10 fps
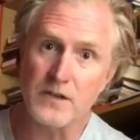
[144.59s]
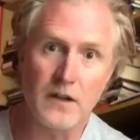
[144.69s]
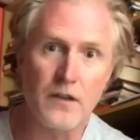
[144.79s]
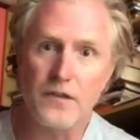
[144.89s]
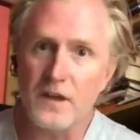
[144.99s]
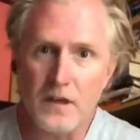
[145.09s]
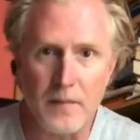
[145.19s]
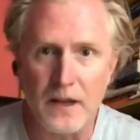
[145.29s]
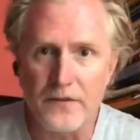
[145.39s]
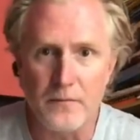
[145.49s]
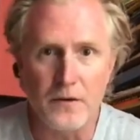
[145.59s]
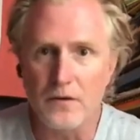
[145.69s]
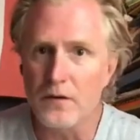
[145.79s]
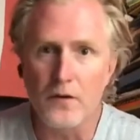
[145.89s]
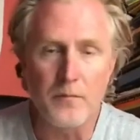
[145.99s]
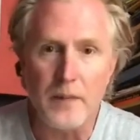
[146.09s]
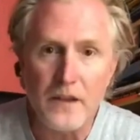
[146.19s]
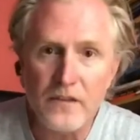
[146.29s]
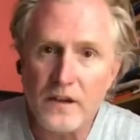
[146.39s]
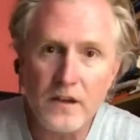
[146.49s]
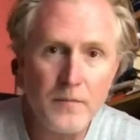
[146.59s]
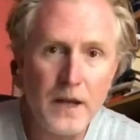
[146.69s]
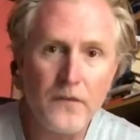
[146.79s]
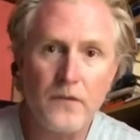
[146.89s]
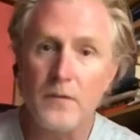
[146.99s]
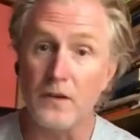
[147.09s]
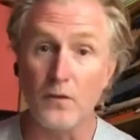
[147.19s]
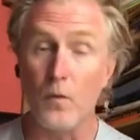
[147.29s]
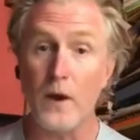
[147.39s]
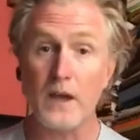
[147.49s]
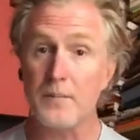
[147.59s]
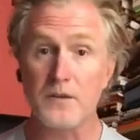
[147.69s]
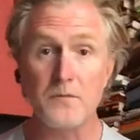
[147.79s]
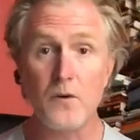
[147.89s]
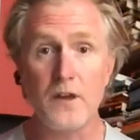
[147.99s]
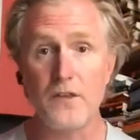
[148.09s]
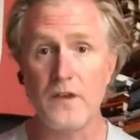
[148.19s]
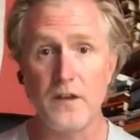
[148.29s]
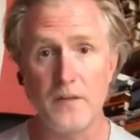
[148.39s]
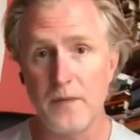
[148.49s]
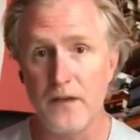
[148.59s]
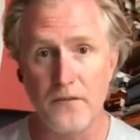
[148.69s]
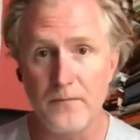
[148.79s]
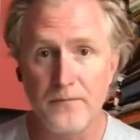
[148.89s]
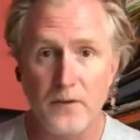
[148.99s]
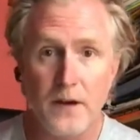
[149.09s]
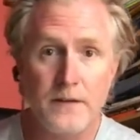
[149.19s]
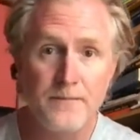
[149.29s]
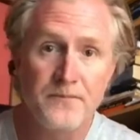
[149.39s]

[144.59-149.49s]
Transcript: You're going to think about them. You'll go to bed thinking about them, and you'll wake up in the morning thinking about them, right?